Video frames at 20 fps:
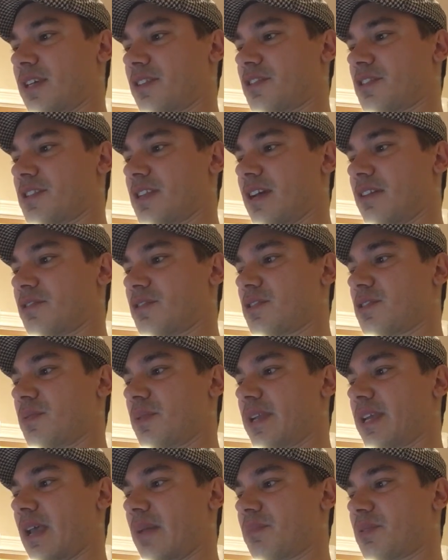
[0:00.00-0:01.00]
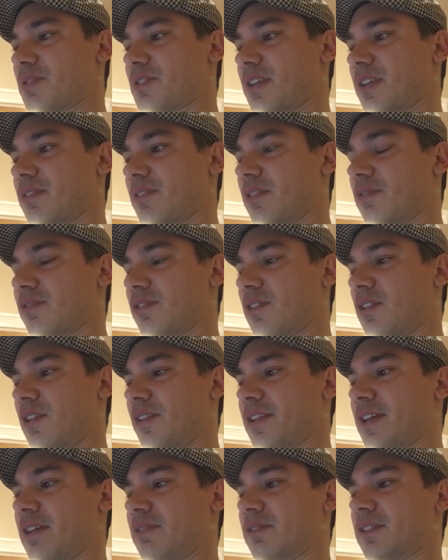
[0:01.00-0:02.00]
She's down 28%
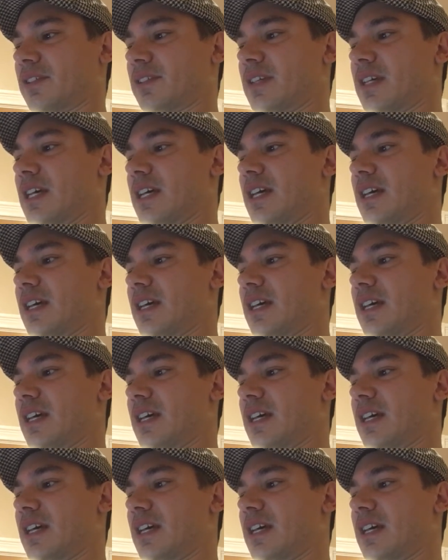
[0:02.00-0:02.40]
overall in that one.